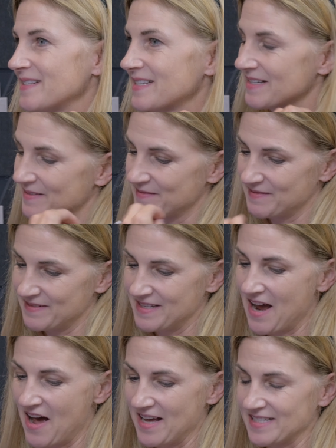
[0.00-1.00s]
To
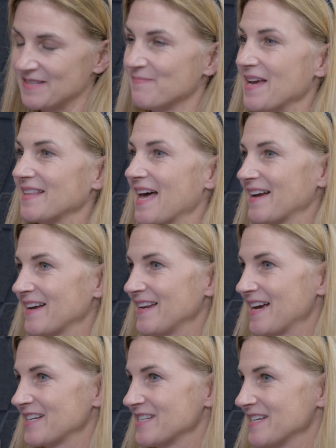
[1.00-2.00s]
not make that
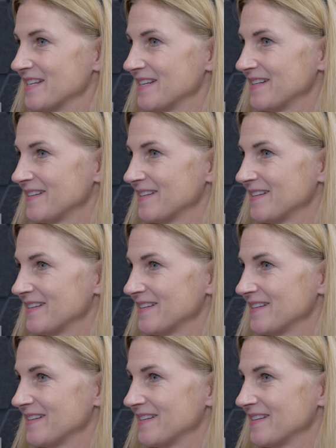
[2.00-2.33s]
connection.